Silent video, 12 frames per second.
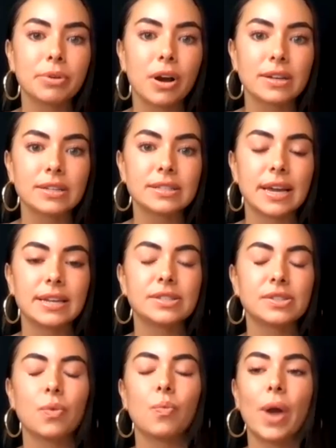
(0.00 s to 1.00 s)

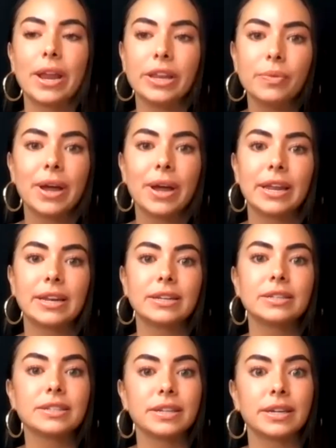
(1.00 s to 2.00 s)
process when you went
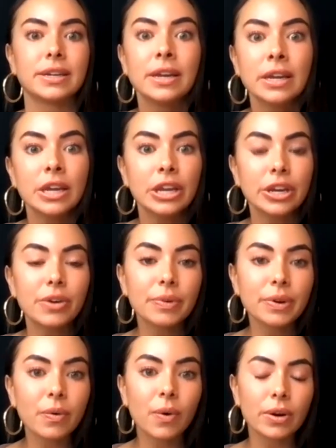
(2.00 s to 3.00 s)
in to, you know,
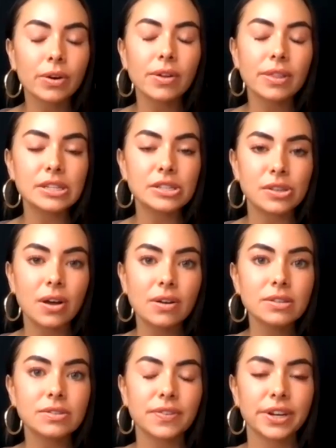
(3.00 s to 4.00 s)
record all these
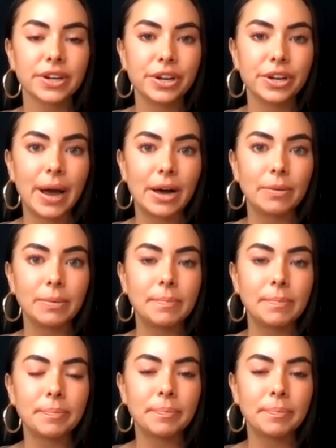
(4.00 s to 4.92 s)
songs for your new album?